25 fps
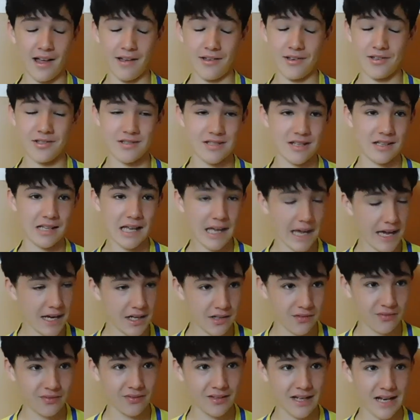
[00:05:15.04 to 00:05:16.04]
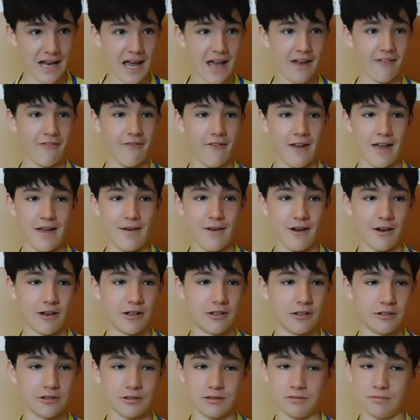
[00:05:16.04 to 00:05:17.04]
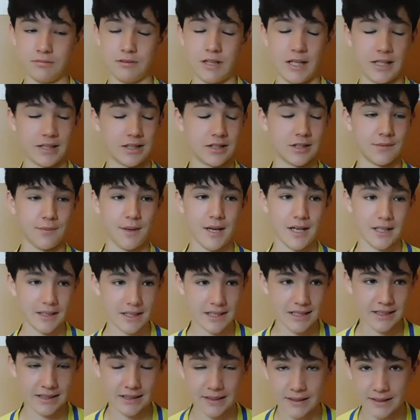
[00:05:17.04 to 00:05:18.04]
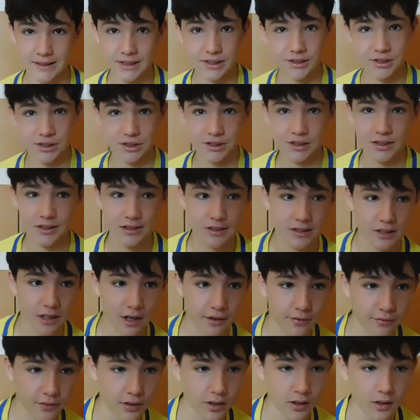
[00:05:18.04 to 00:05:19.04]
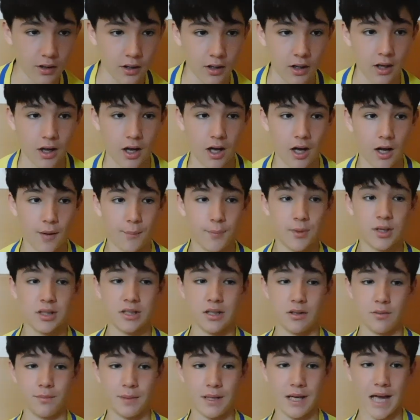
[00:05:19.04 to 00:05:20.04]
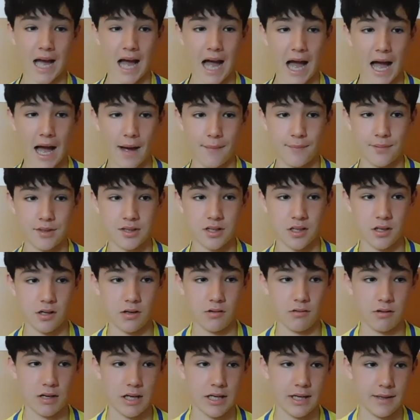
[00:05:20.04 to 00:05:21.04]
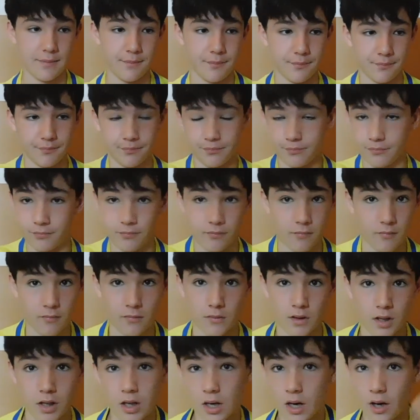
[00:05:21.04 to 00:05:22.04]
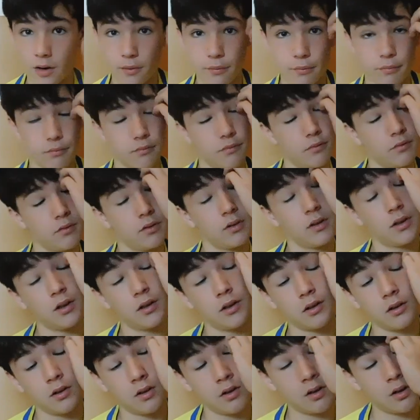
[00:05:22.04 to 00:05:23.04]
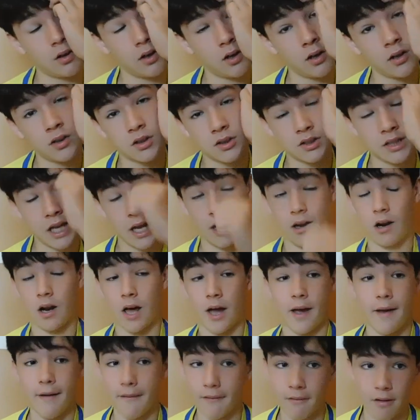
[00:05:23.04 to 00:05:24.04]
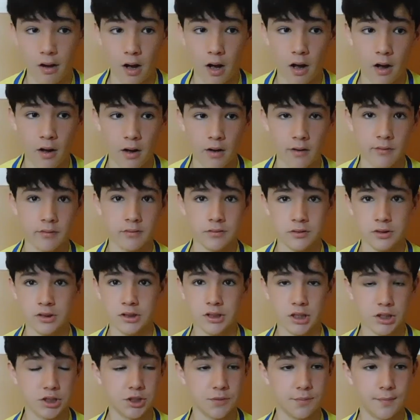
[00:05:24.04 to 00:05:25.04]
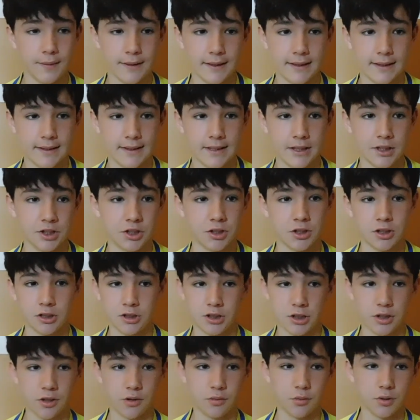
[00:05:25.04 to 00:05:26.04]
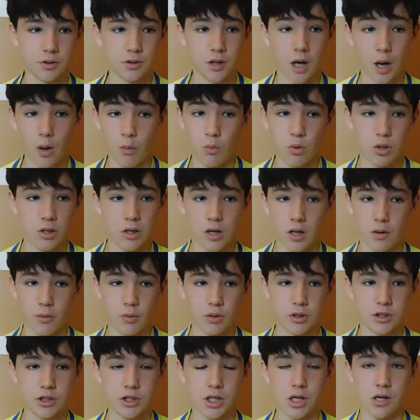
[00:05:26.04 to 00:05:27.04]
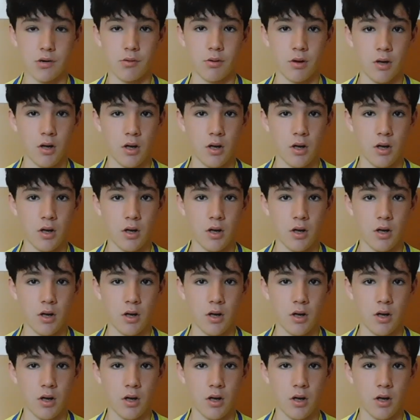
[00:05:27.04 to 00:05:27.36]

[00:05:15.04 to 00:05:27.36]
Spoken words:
who's head of the FA or like to make these decisions and stuff, because it'll be absolutely, you know, like such a big decision. I wouldn't know what to do,